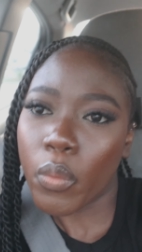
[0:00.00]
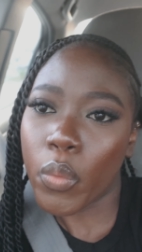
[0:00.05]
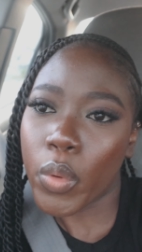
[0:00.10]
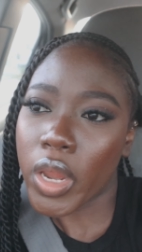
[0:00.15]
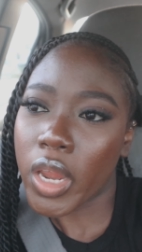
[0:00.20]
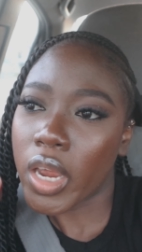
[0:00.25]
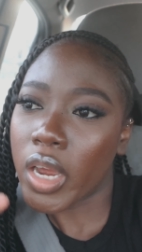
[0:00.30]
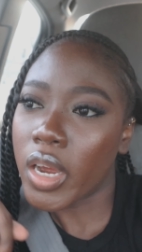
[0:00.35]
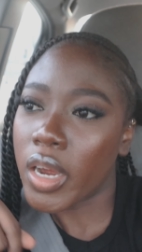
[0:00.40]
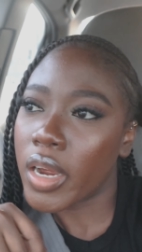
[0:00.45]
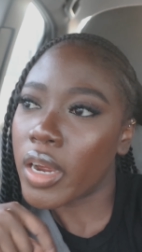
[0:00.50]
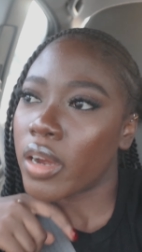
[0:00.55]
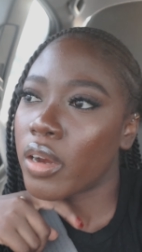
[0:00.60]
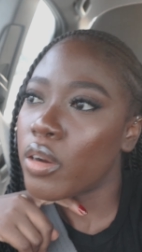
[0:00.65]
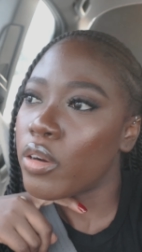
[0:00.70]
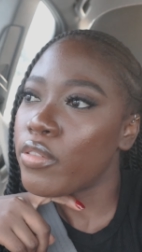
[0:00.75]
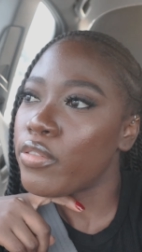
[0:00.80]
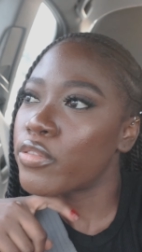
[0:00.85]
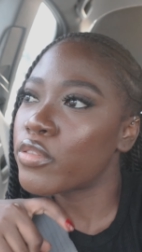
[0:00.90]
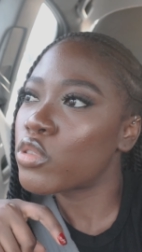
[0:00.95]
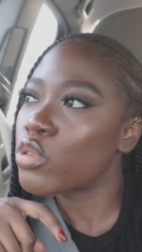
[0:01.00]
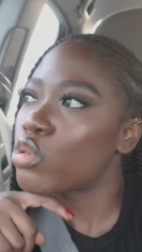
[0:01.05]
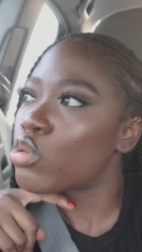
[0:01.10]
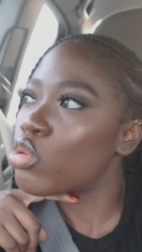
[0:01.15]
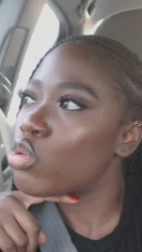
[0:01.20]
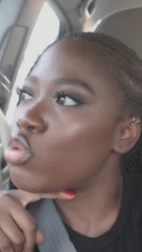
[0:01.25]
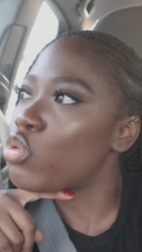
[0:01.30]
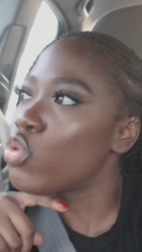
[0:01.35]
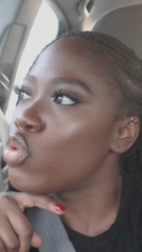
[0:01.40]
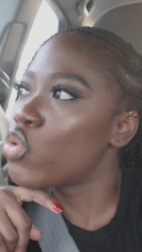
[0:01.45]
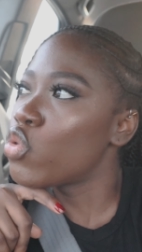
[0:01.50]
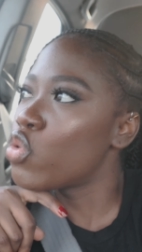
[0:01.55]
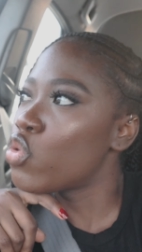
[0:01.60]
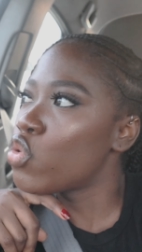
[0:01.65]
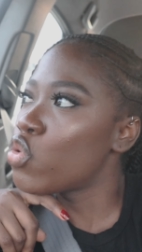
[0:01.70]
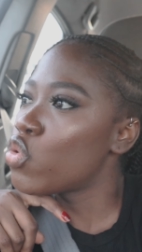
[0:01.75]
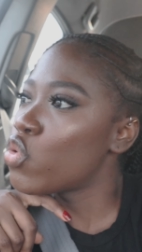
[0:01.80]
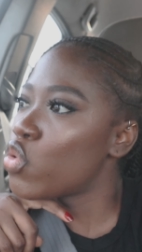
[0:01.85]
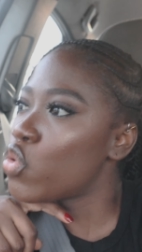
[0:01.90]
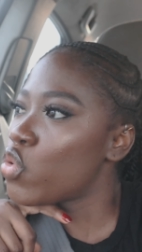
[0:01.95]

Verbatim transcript: We are off to